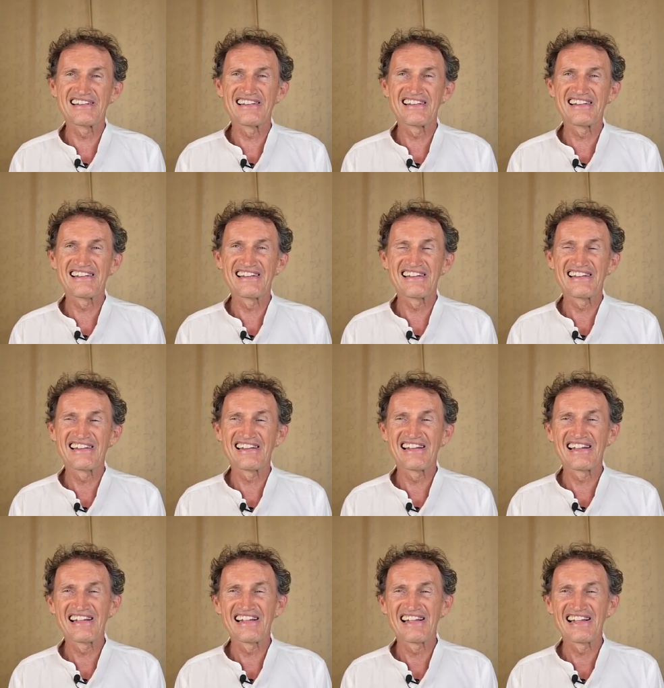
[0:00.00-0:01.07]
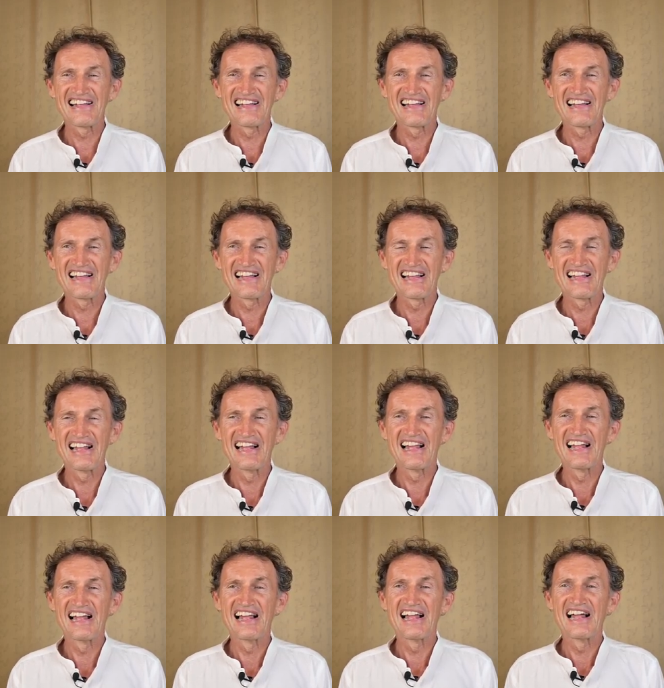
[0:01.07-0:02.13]

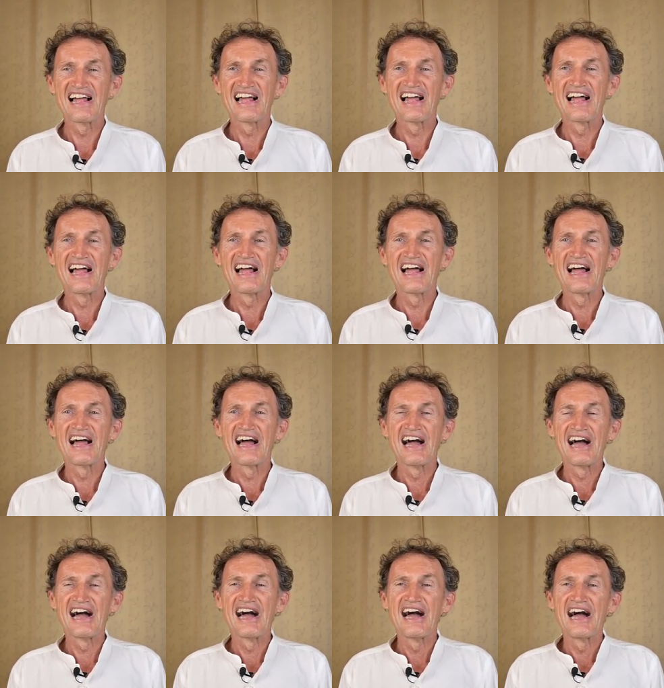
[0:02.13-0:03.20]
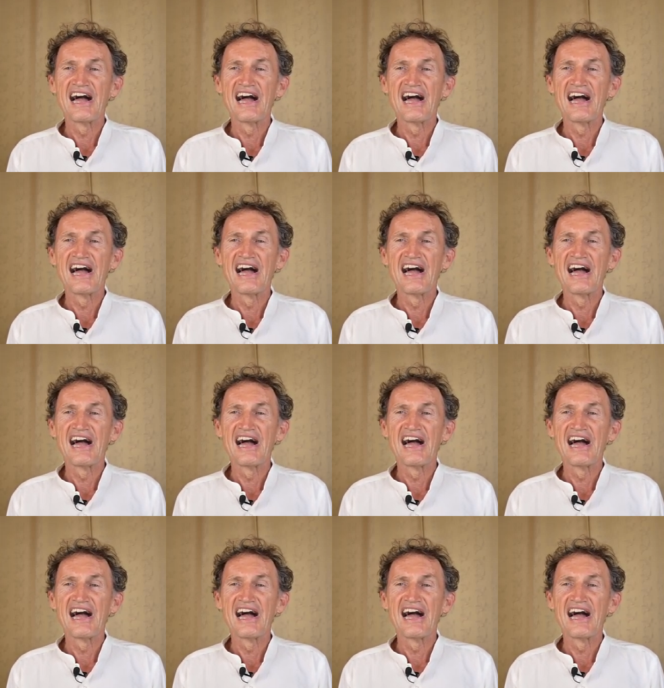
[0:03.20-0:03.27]
[no speech]